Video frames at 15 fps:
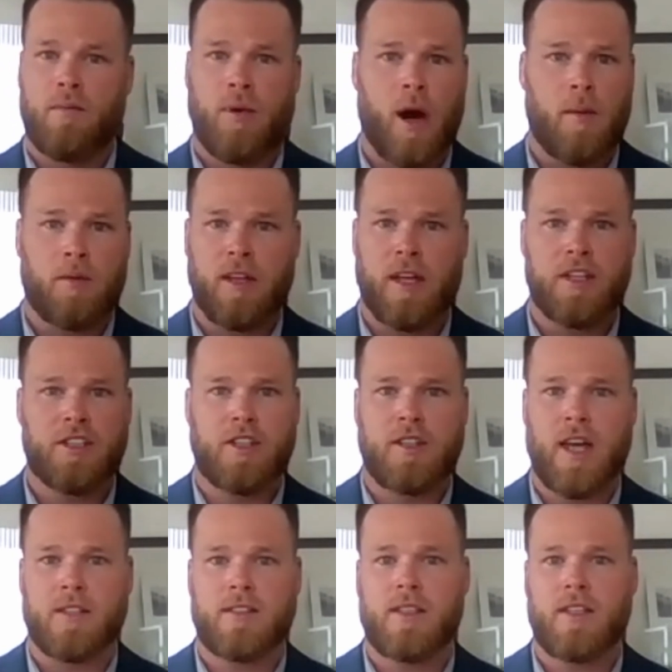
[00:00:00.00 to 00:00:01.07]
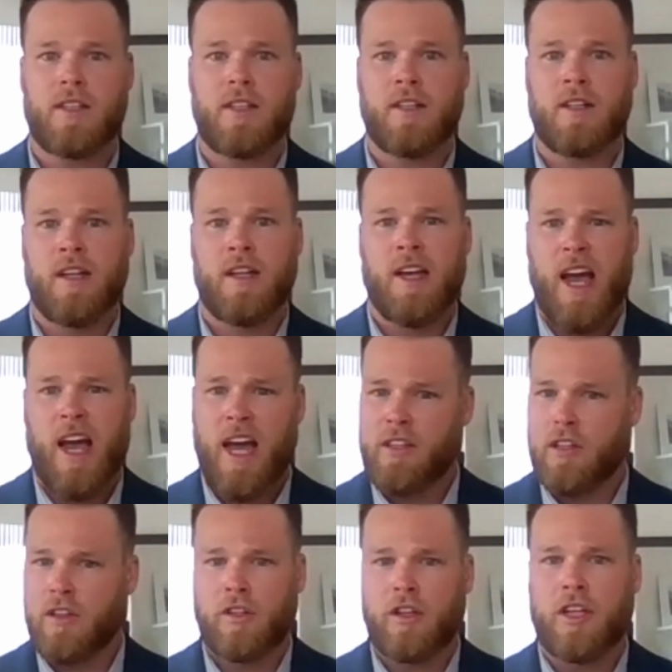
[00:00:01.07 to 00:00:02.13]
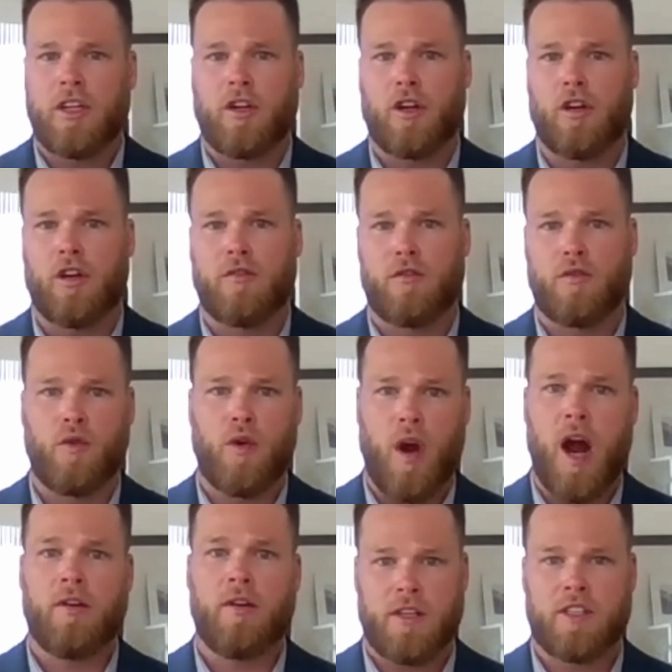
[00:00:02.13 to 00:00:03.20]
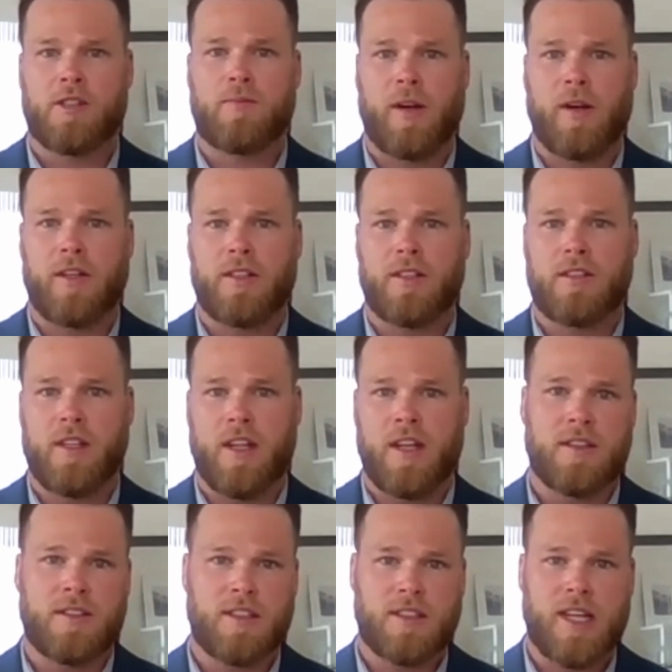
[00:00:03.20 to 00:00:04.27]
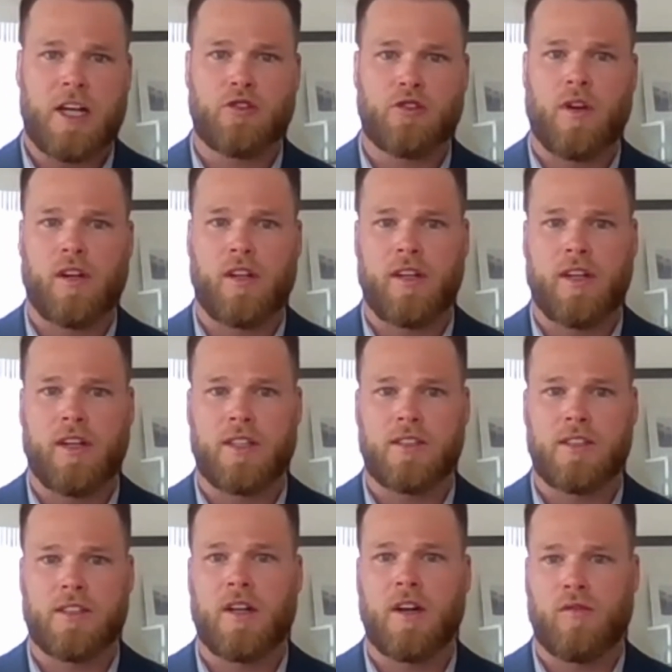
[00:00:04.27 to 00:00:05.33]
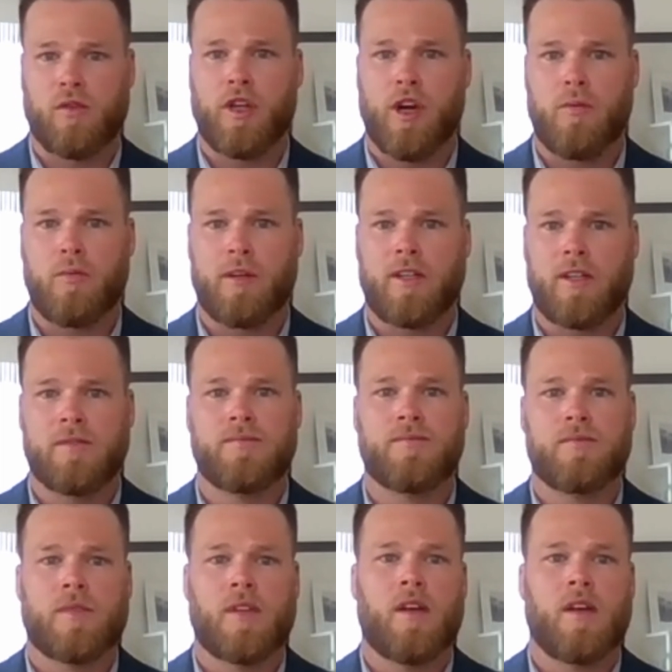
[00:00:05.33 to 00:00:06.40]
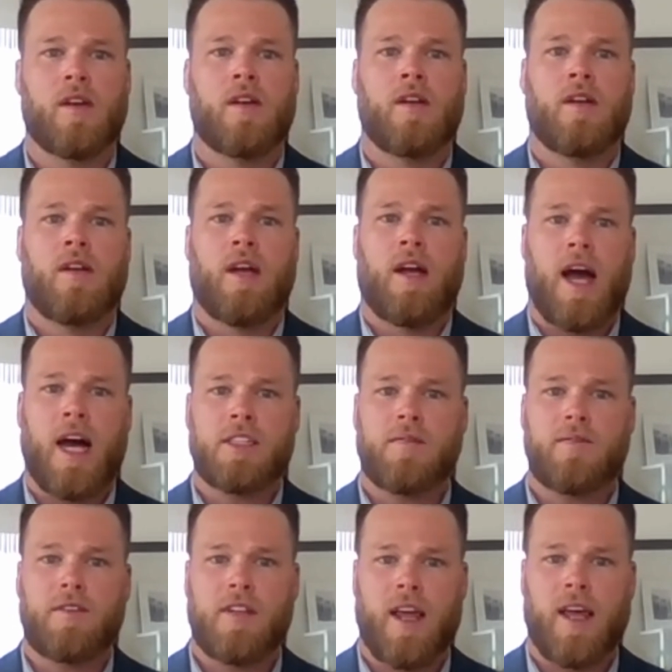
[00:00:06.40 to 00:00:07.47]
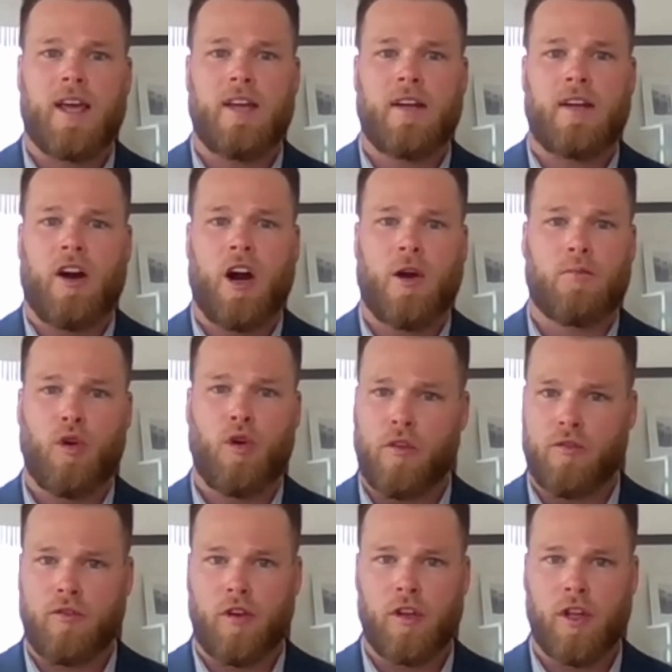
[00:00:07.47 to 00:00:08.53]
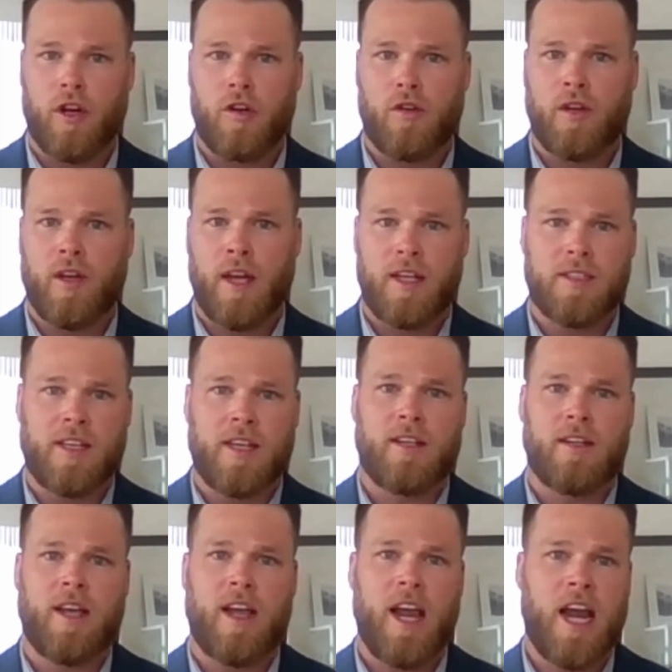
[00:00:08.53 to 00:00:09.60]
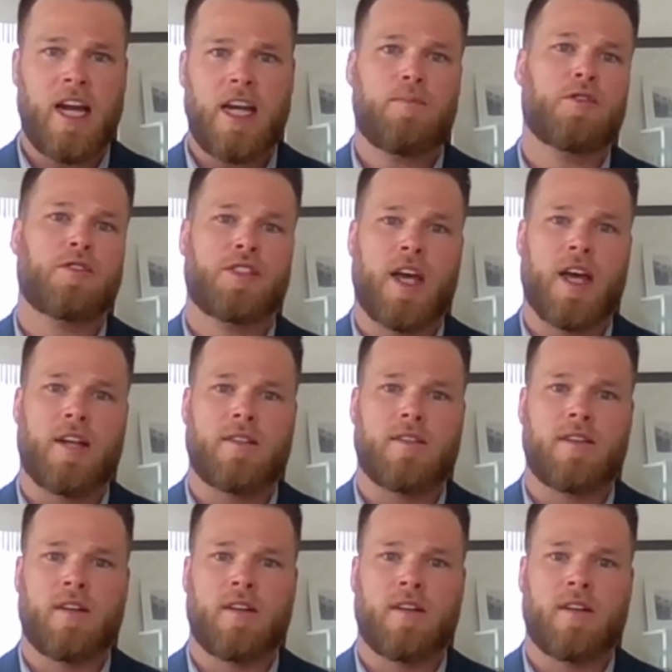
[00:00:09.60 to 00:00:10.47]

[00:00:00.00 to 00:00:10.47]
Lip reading: population density, and the learning curve through our experience in the Saskatchewan clinics of reopening. As of today, our portfolio has hit 80%